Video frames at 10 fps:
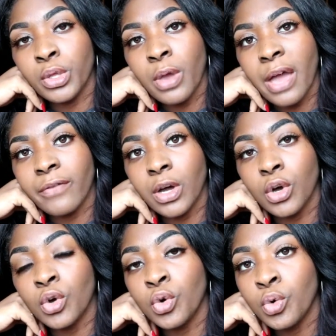You have a
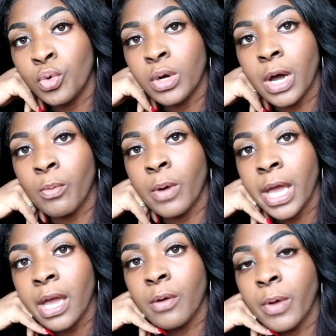who, a
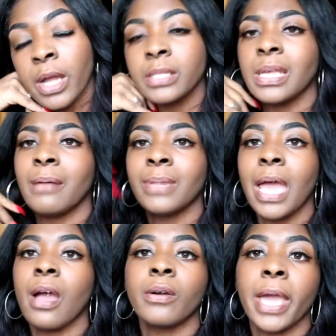what, a where? So I'm
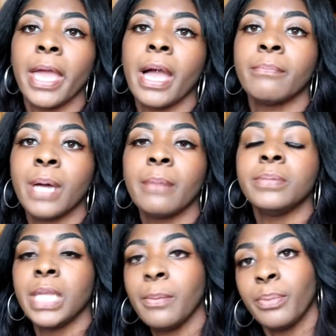like, okay,
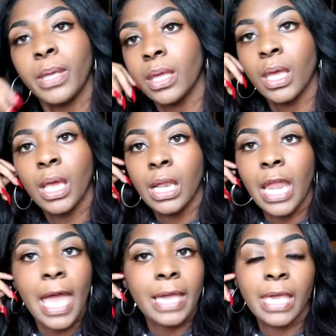I'm dipping.
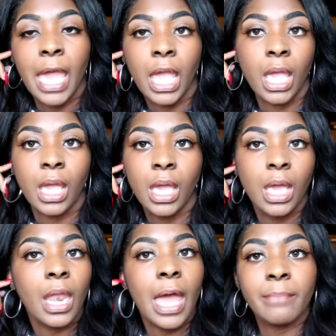Like, I can't.
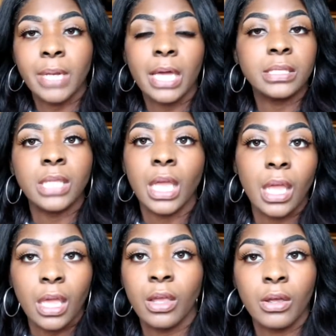Like, I'm not
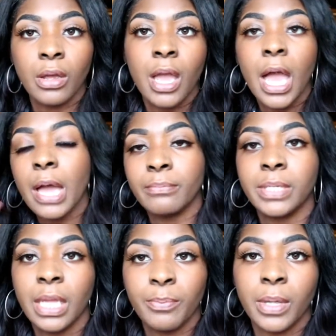staying here. I'm
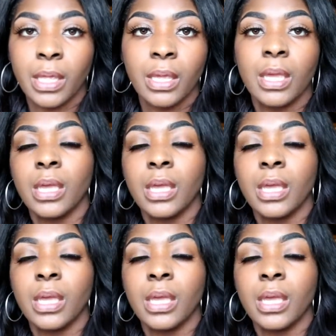dipping.